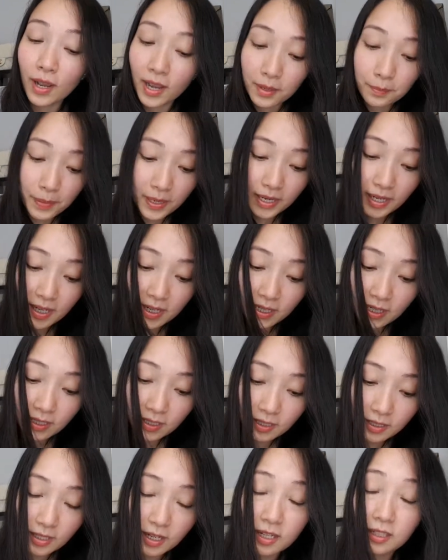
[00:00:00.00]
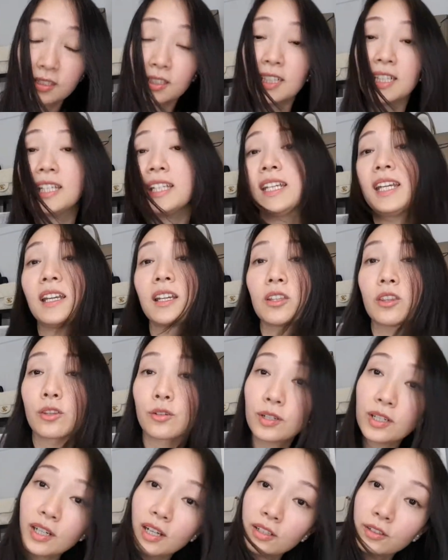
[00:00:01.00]
So I paid only
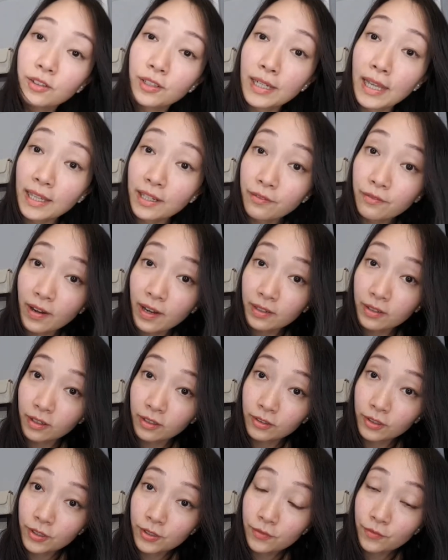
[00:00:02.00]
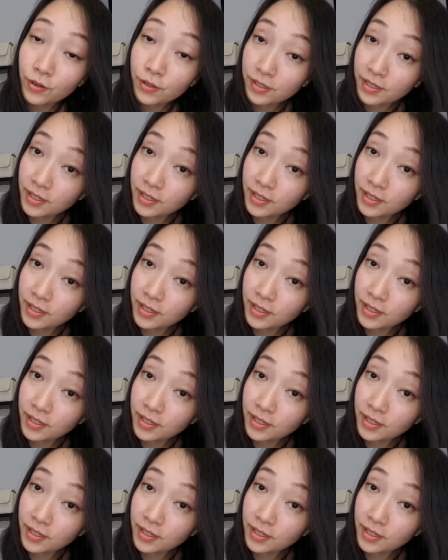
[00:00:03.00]
$385